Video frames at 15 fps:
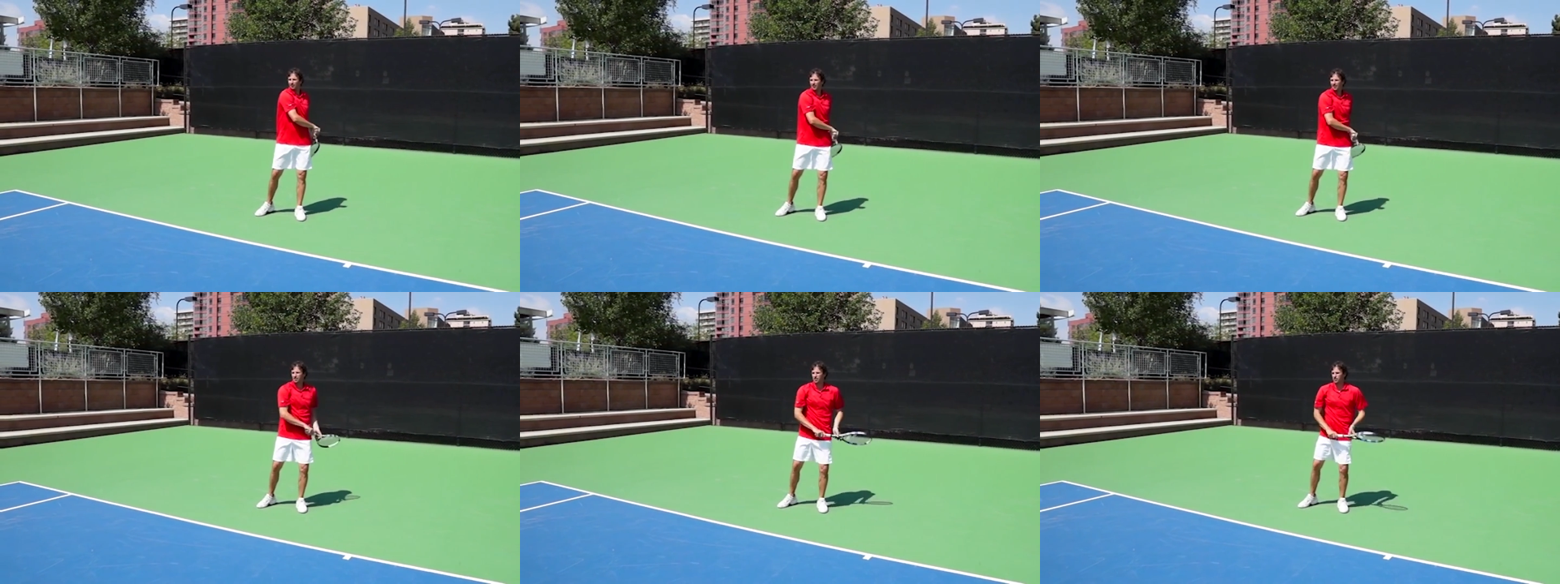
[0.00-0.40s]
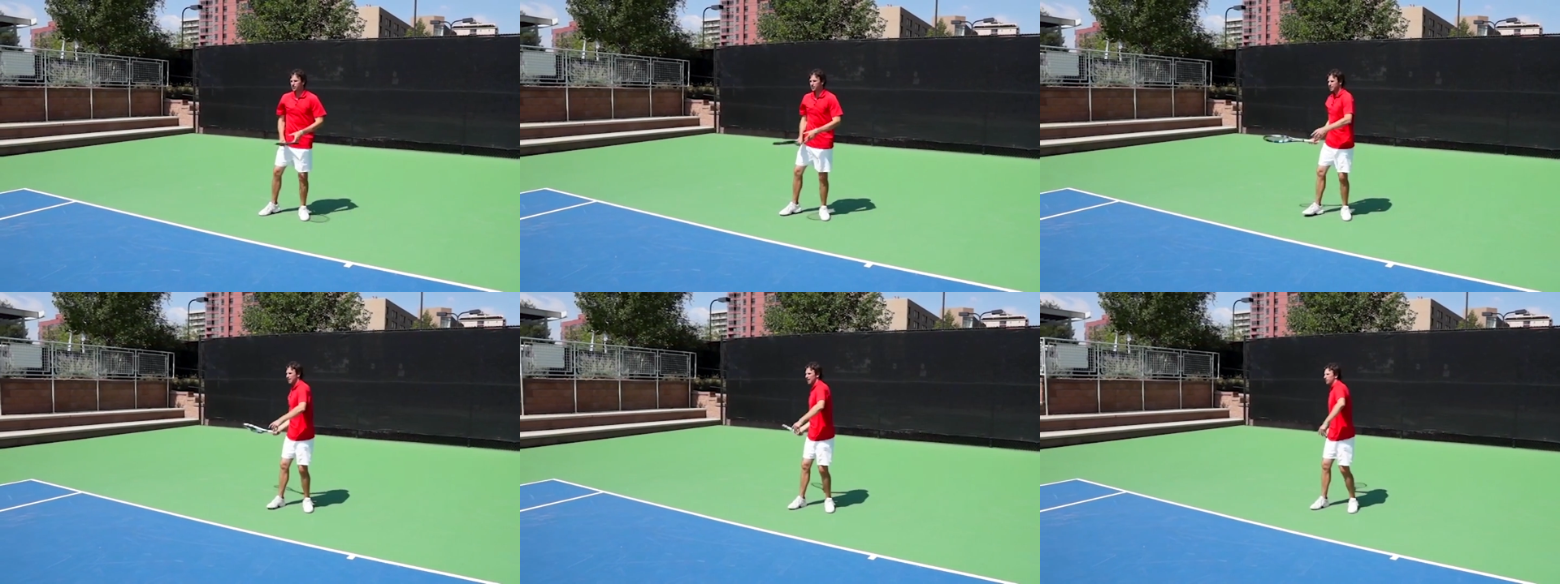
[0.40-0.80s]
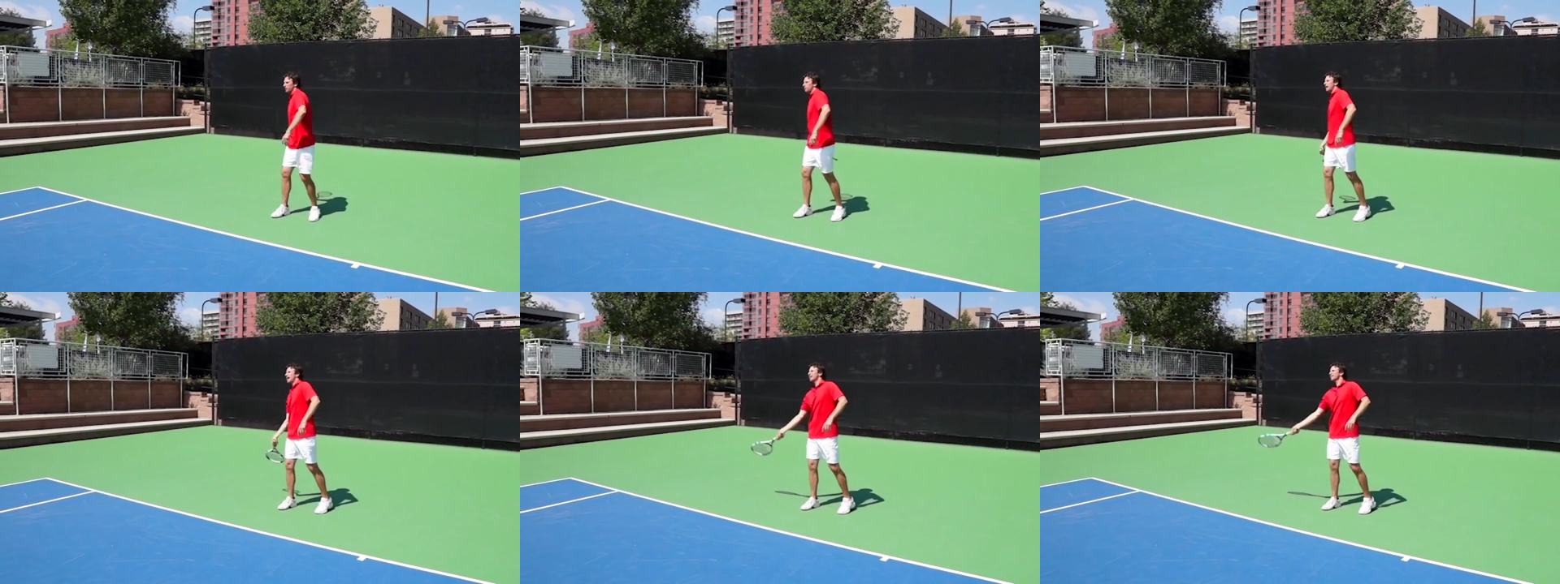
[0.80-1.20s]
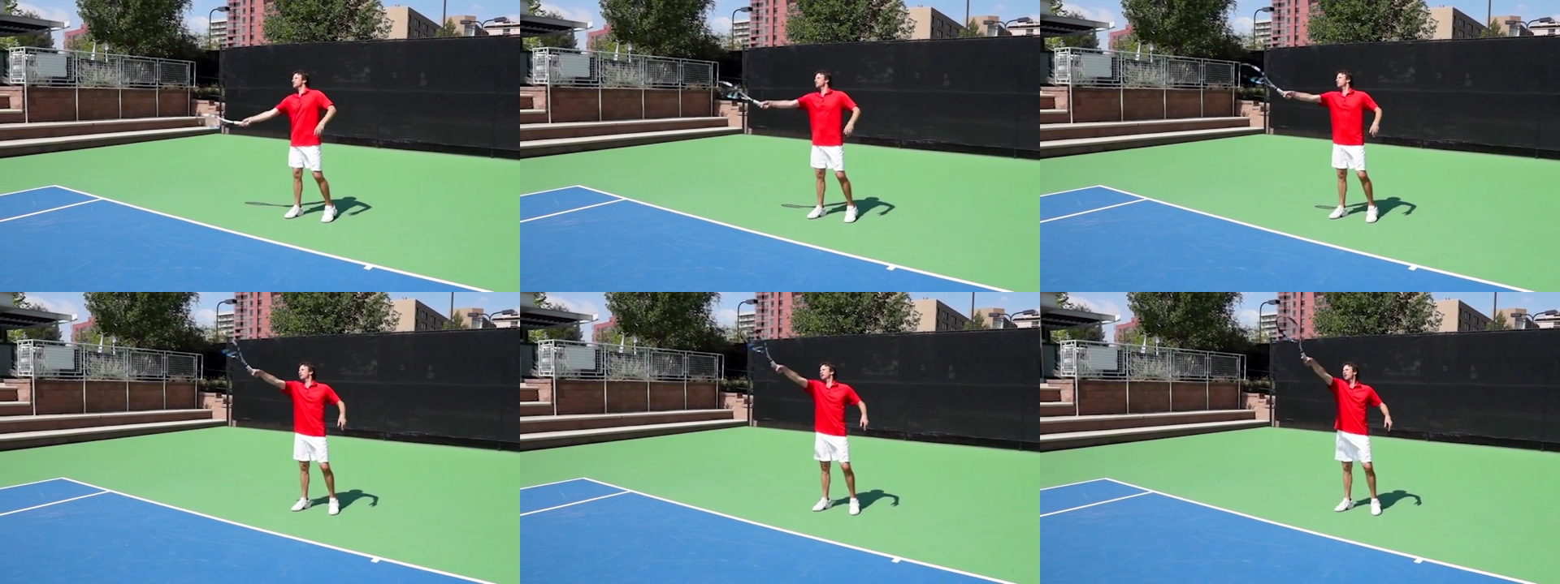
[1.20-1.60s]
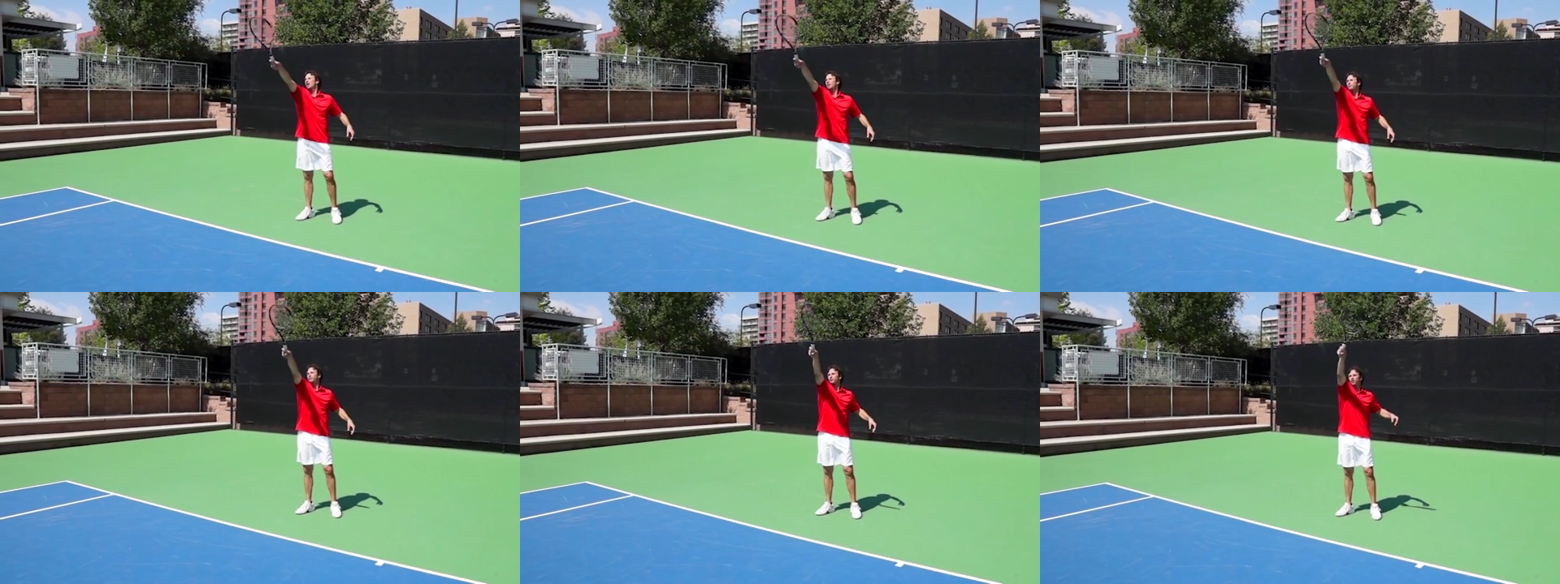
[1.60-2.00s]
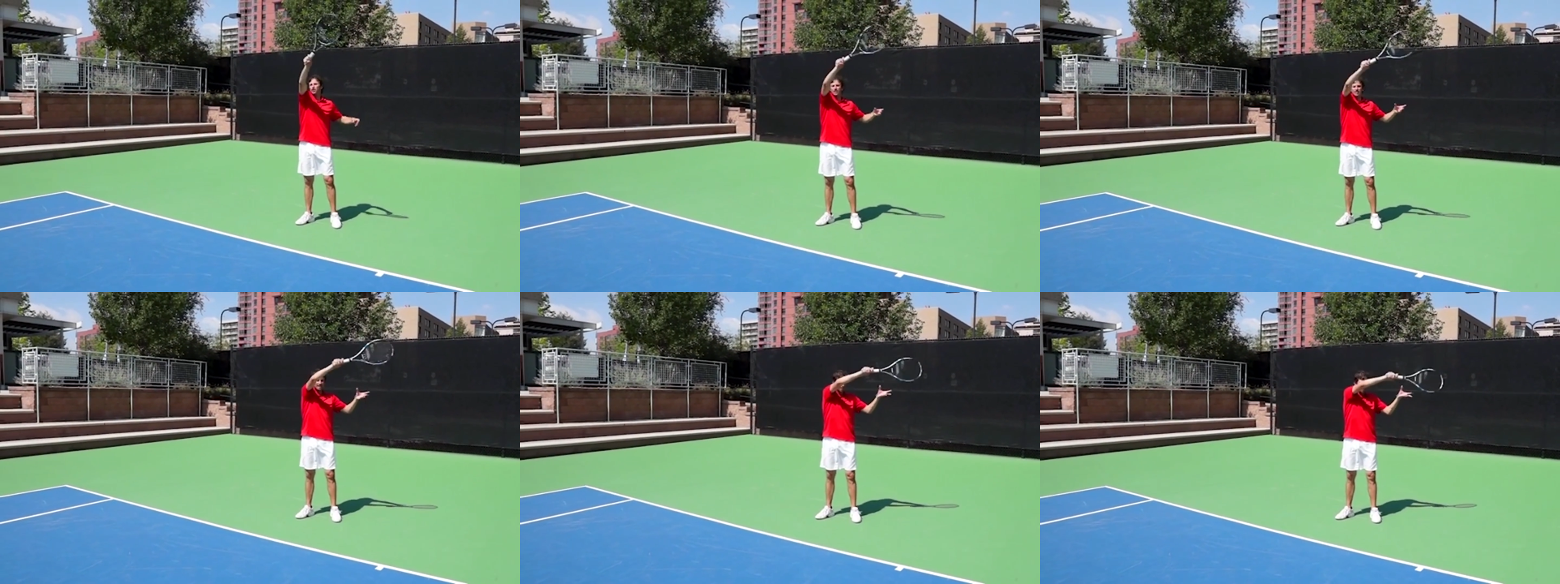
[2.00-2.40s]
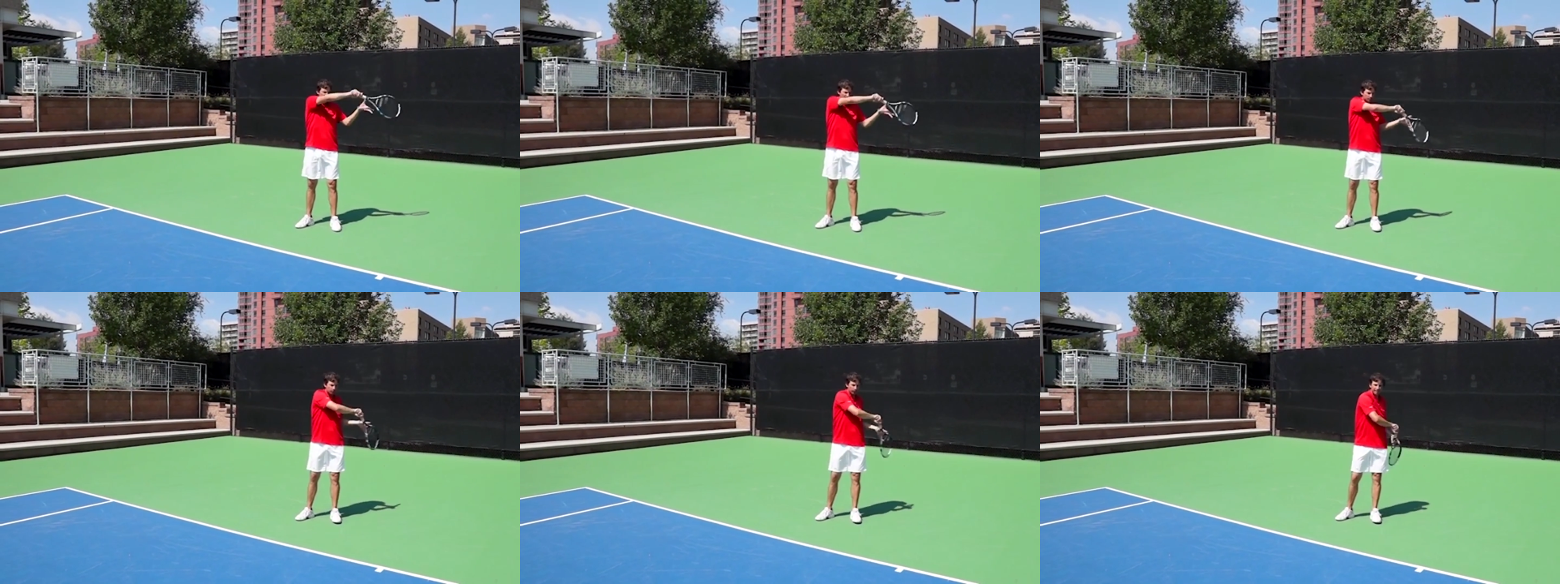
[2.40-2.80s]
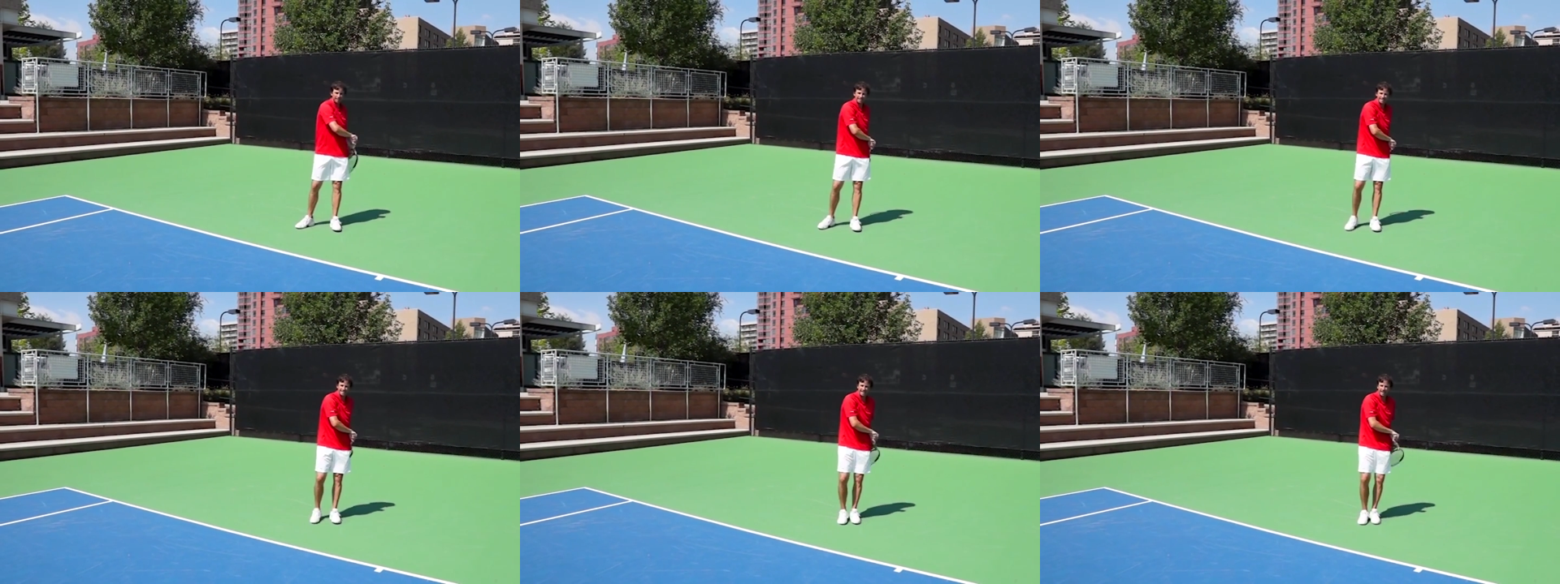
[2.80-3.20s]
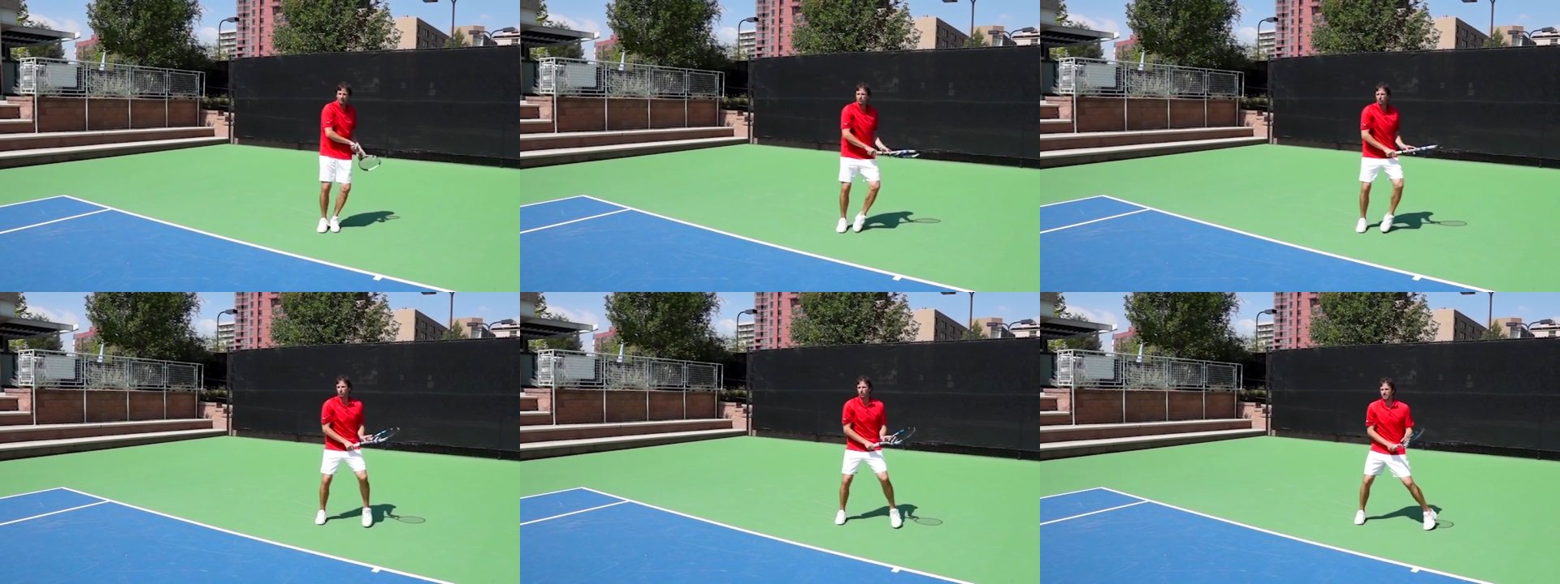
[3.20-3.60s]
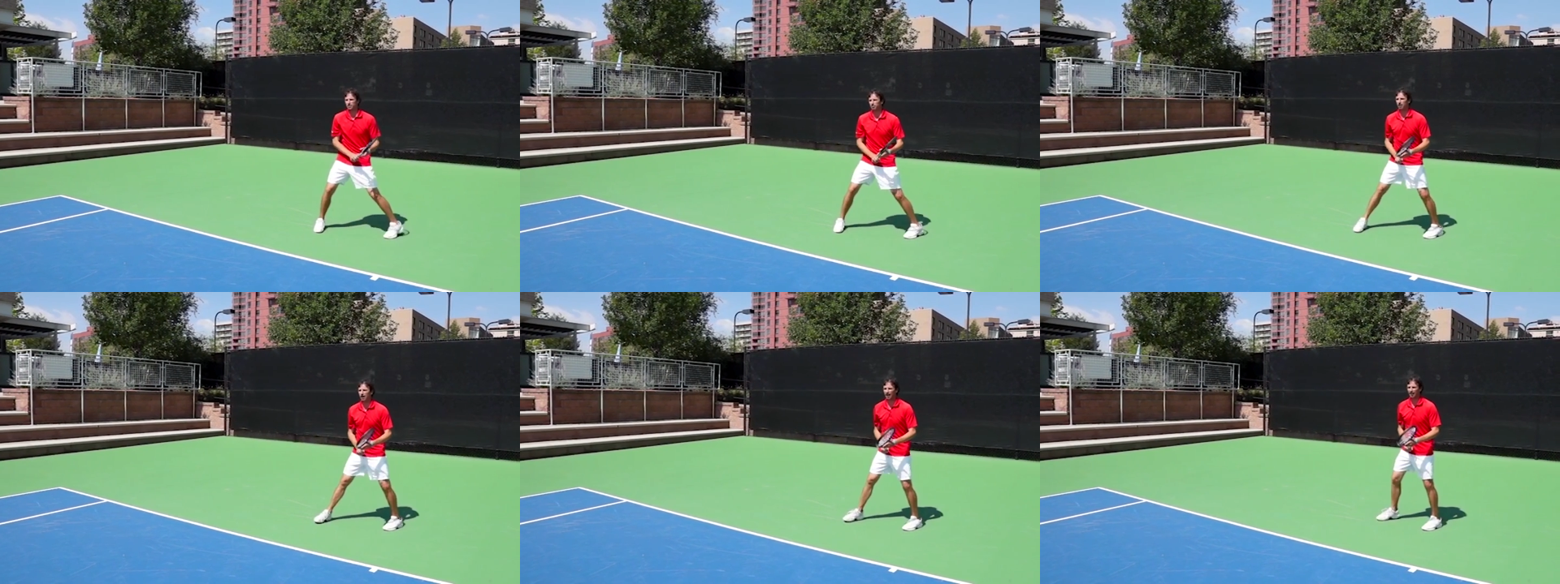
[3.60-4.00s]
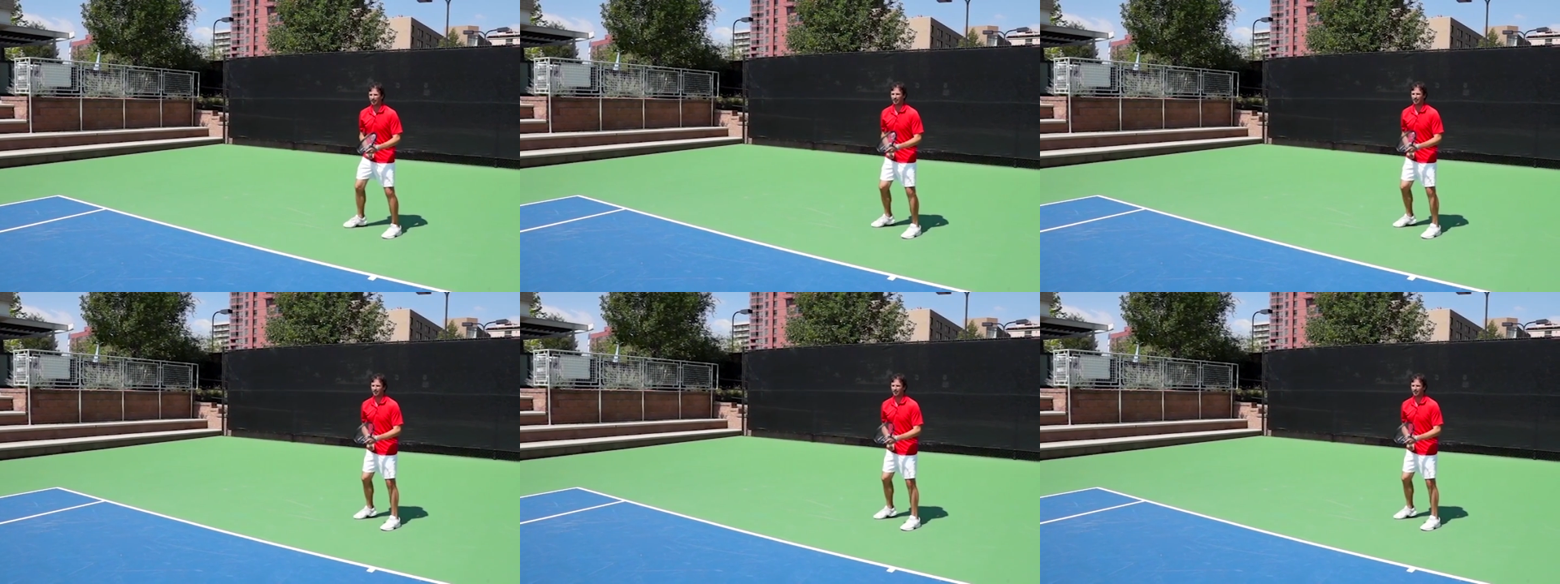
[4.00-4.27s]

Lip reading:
[unreadable: no face in view]